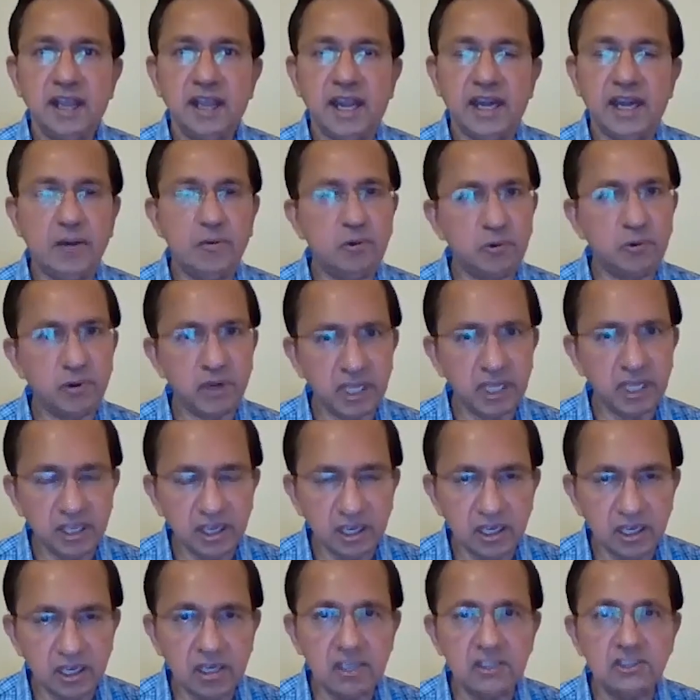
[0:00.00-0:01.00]
And I would
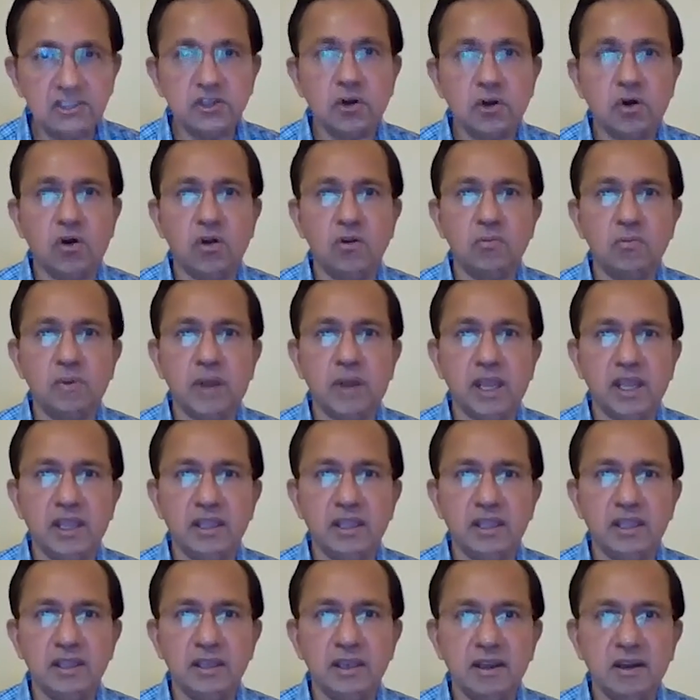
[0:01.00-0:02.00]
really urge all
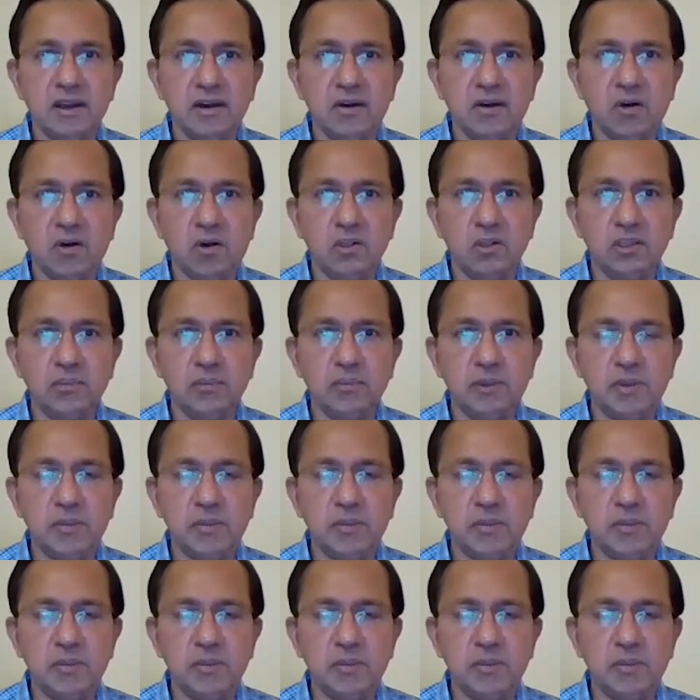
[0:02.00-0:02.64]
the